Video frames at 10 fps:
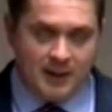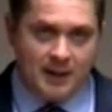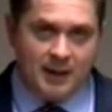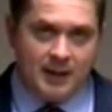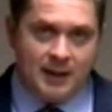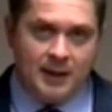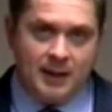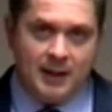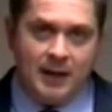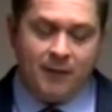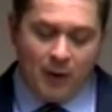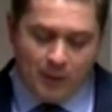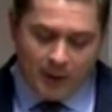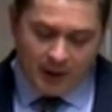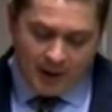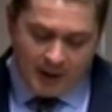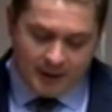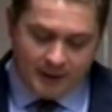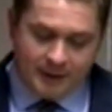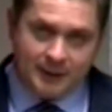to downplay will temper
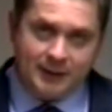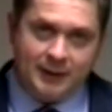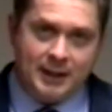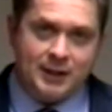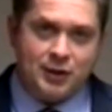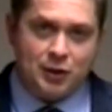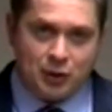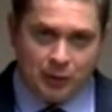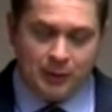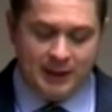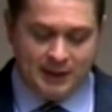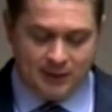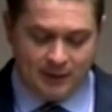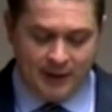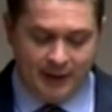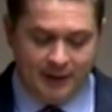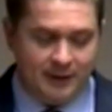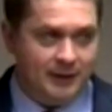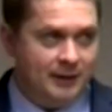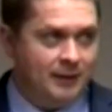the outrage some feel over
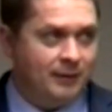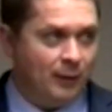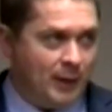this deal.